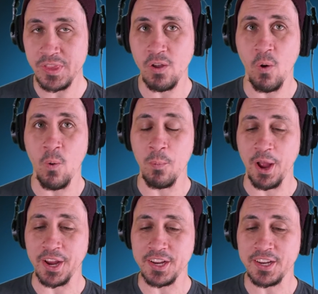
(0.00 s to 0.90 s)
Oh
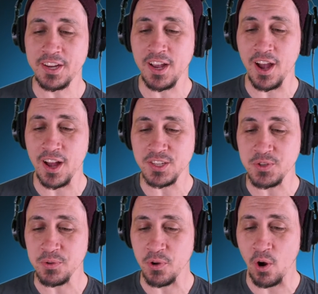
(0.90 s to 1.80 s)
my gosh,
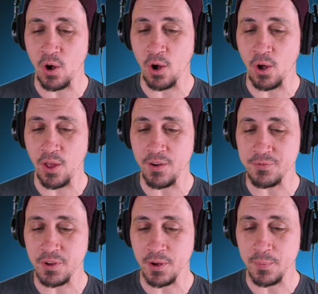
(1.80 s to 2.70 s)
dude. They're all
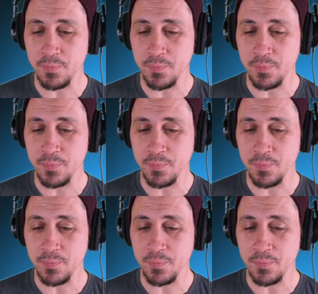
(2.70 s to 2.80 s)
effed up.